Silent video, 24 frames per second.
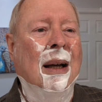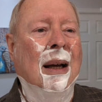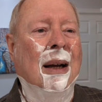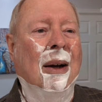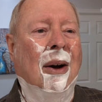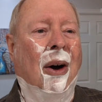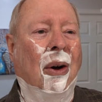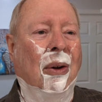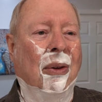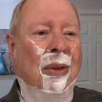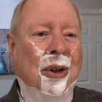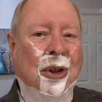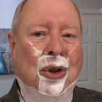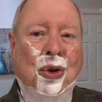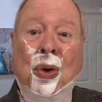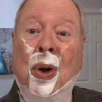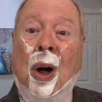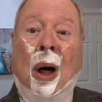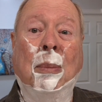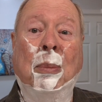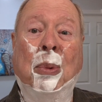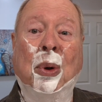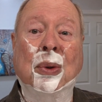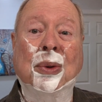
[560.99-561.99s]
all the
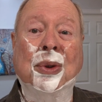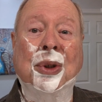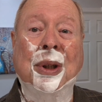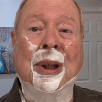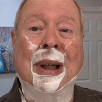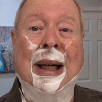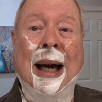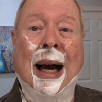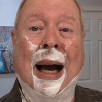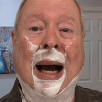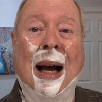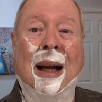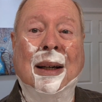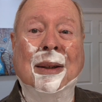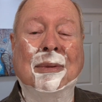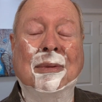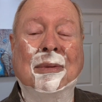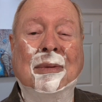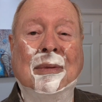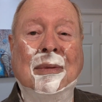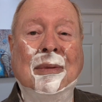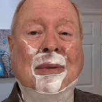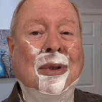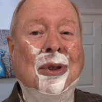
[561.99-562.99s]
troubles you
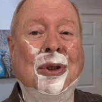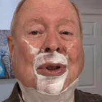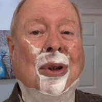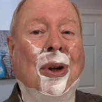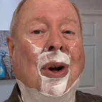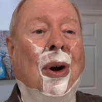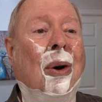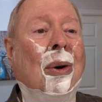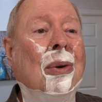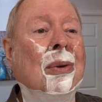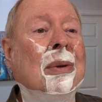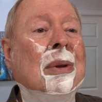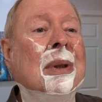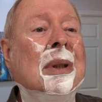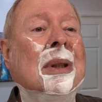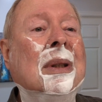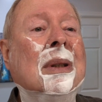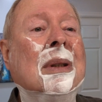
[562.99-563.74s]
got, you know.